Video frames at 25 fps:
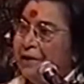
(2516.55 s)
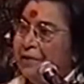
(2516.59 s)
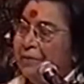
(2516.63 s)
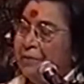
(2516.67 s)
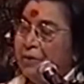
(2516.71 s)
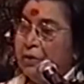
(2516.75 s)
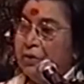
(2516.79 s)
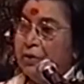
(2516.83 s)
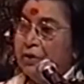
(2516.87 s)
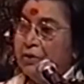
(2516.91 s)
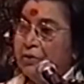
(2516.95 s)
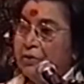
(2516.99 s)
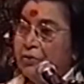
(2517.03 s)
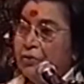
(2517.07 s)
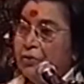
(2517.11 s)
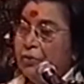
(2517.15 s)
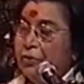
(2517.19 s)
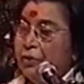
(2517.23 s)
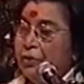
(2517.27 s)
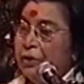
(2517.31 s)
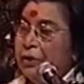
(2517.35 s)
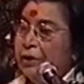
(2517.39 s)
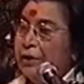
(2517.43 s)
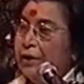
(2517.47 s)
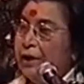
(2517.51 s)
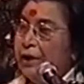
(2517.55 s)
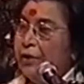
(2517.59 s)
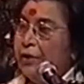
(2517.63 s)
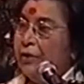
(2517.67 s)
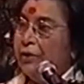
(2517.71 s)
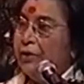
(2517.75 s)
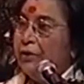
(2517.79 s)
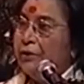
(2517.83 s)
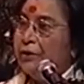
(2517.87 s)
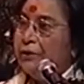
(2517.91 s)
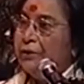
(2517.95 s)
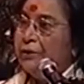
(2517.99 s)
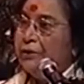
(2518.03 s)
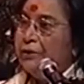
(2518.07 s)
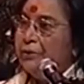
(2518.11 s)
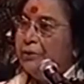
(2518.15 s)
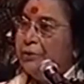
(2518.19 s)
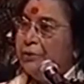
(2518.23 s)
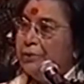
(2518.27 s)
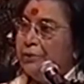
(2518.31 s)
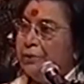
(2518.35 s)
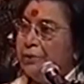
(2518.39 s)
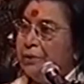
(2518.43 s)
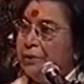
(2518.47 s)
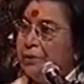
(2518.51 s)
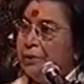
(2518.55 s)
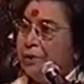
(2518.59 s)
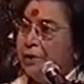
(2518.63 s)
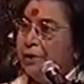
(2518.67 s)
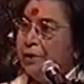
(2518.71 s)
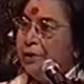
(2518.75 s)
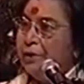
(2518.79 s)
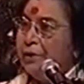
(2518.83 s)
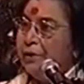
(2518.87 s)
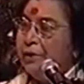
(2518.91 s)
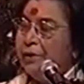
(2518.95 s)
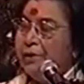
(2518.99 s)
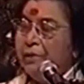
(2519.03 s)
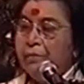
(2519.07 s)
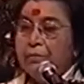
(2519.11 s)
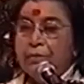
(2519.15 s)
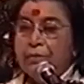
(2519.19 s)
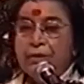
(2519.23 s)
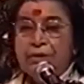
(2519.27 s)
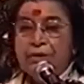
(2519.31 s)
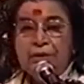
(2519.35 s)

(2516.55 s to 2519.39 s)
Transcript: because you know it cannot hurt you. But